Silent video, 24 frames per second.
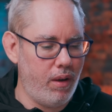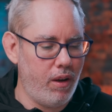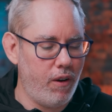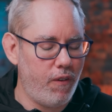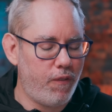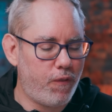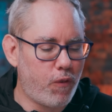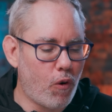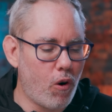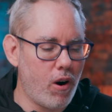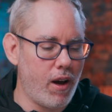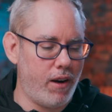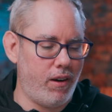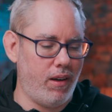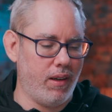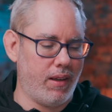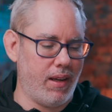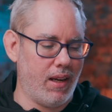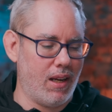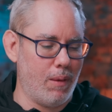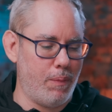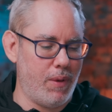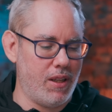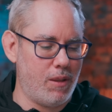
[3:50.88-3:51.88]
400
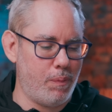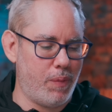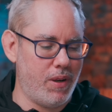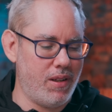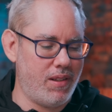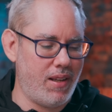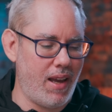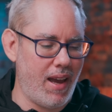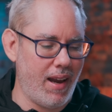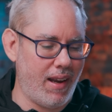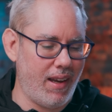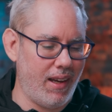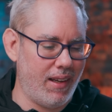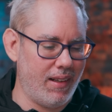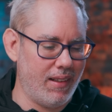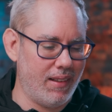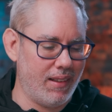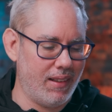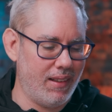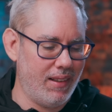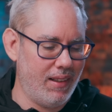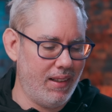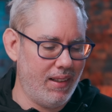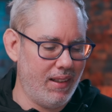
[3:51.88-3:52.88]
gigabits per second,
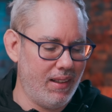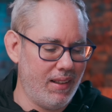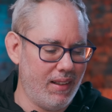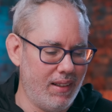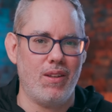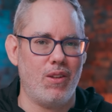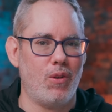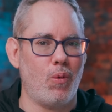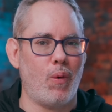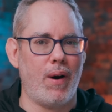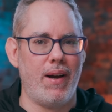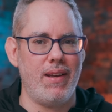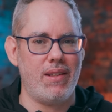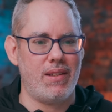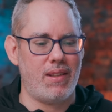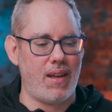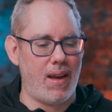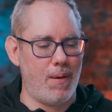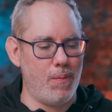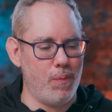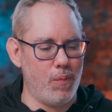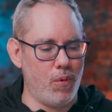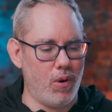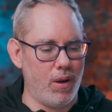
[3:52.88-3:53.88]
twice
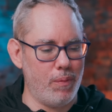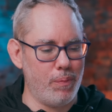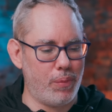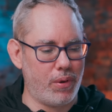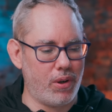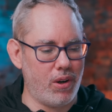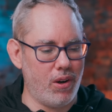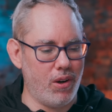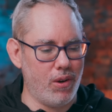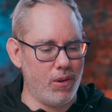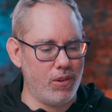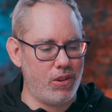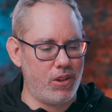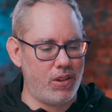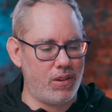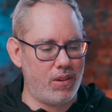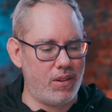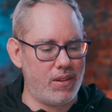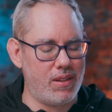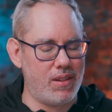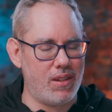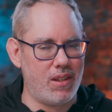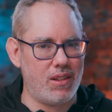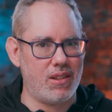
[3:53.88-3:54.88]
M1 Pro,
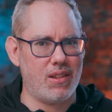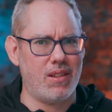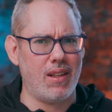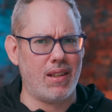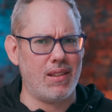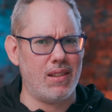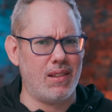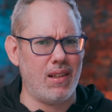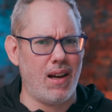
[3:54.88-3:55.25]
six